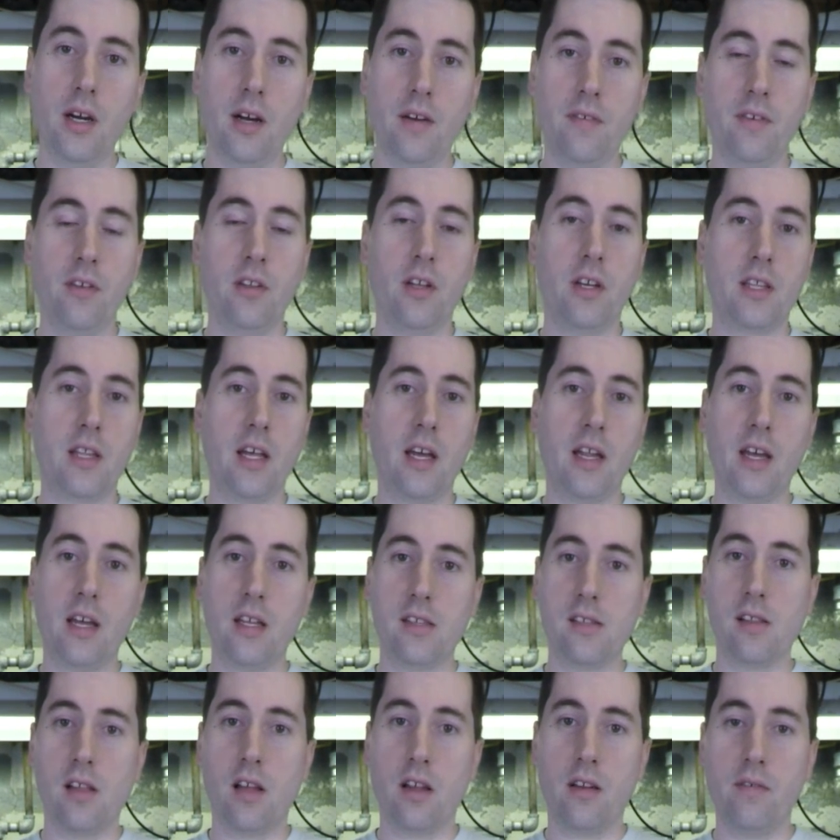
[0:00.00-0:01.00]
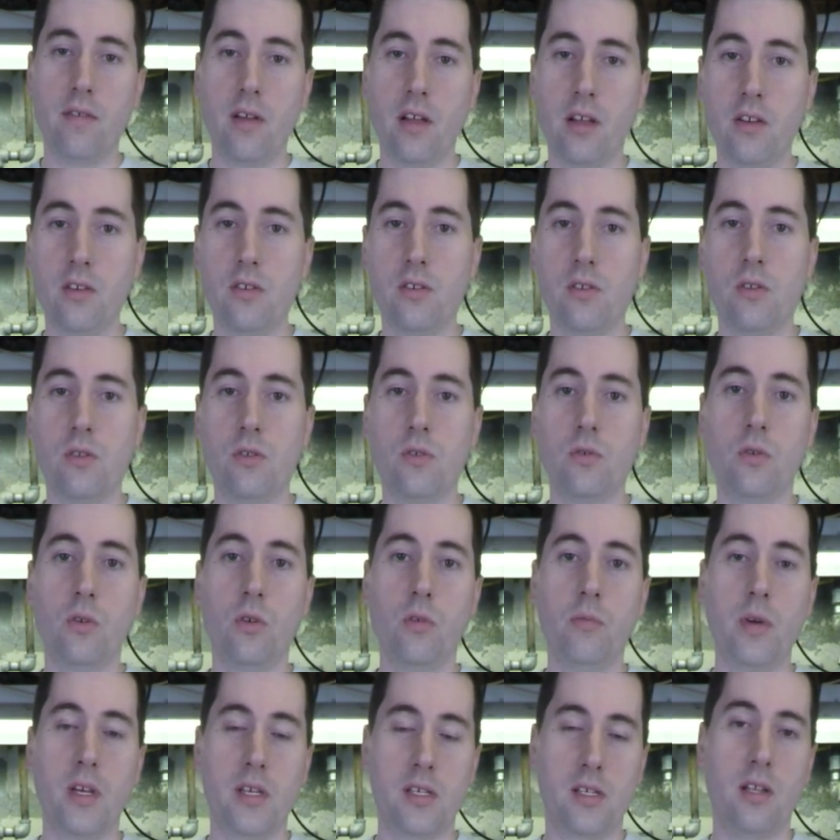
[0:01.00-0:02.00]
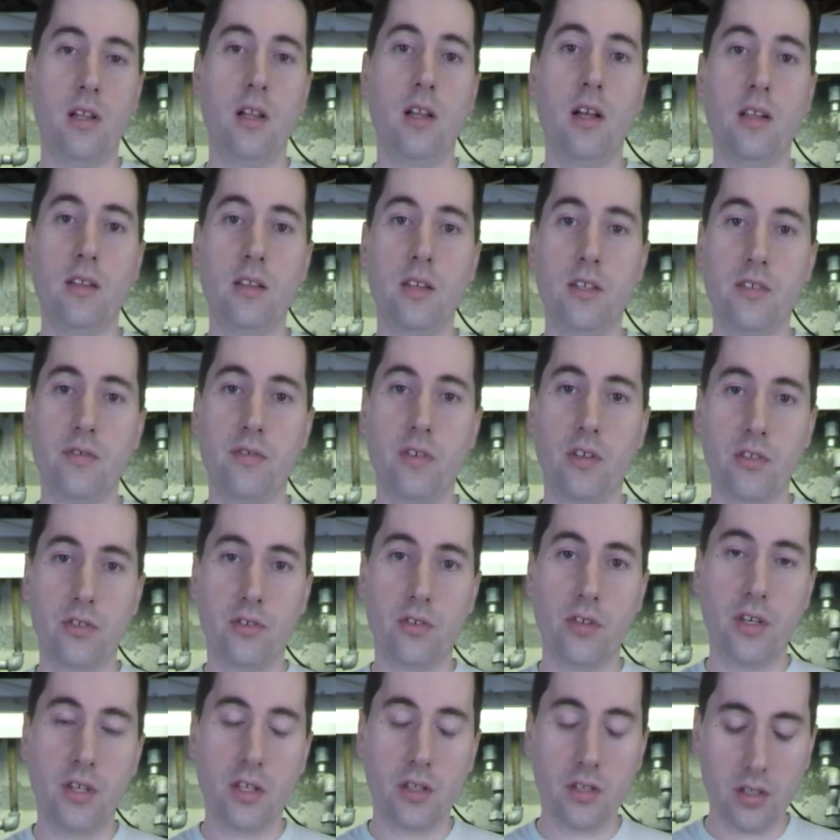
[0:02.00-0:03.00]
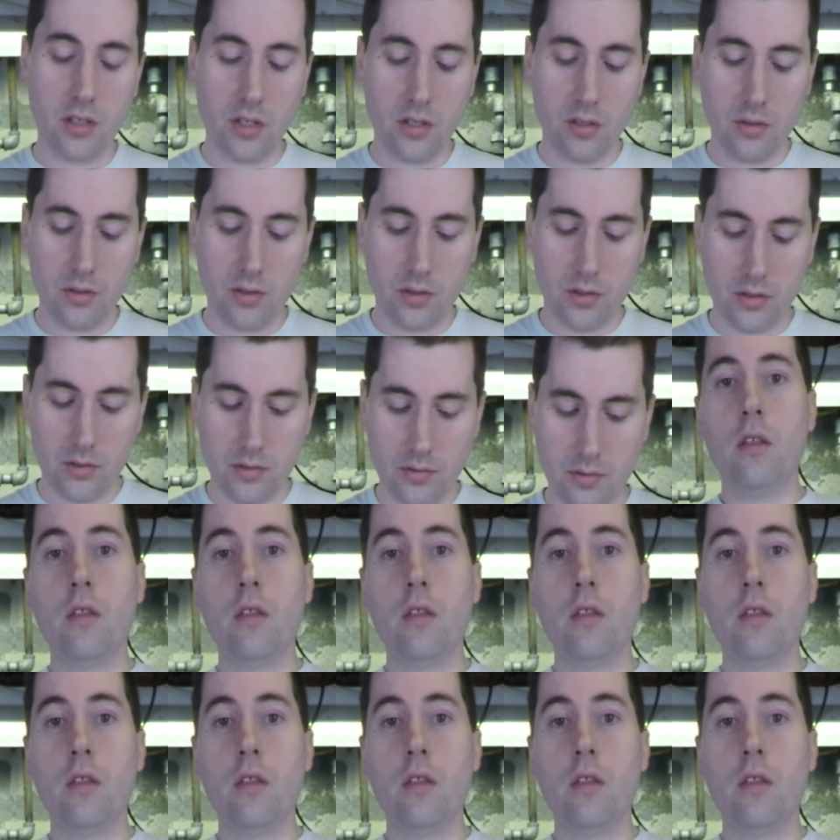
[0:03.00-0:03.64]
I feel like that adds a lot of value to the tool and makes it a lot less frustrating to use.